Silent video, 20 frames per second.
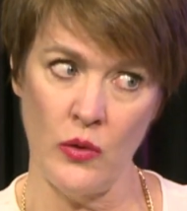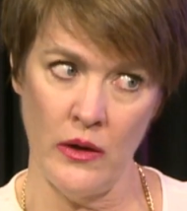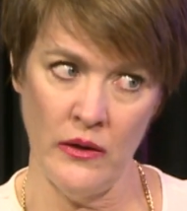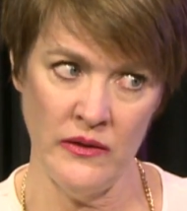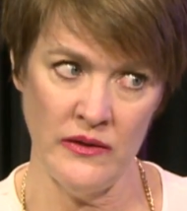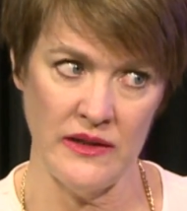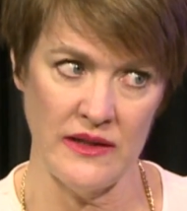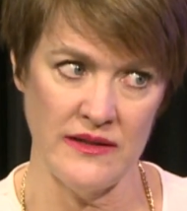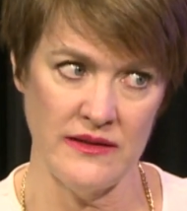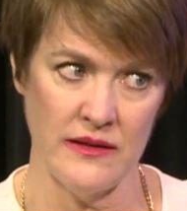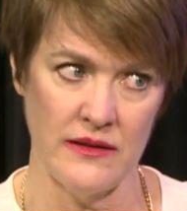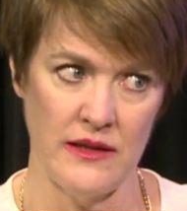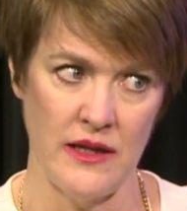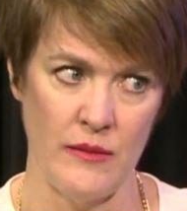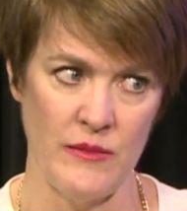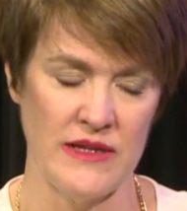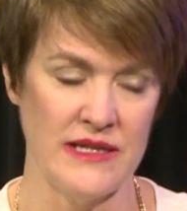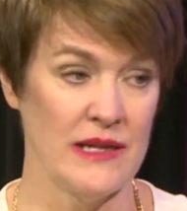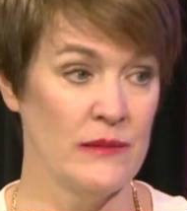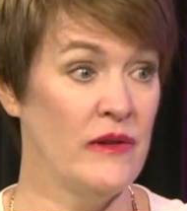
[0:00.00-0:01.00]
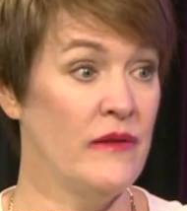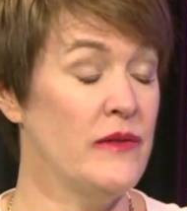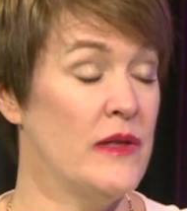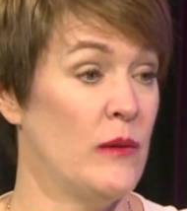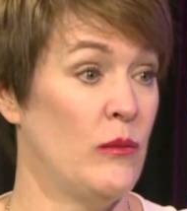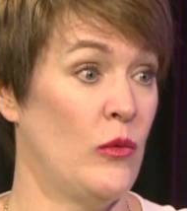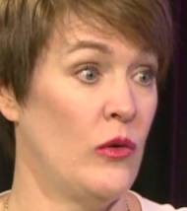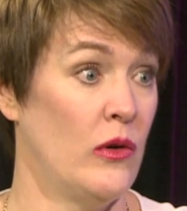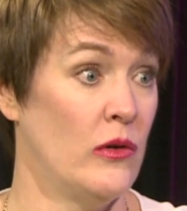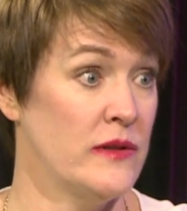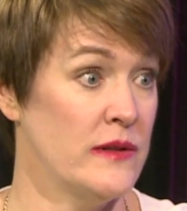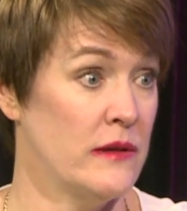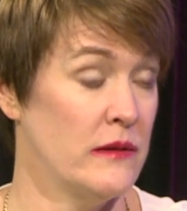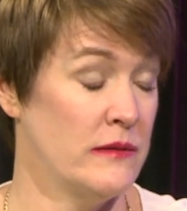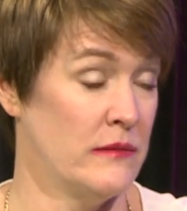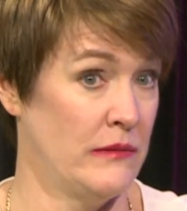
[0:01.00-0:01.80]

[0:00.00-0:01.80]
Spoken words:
qualities to them, and some of them were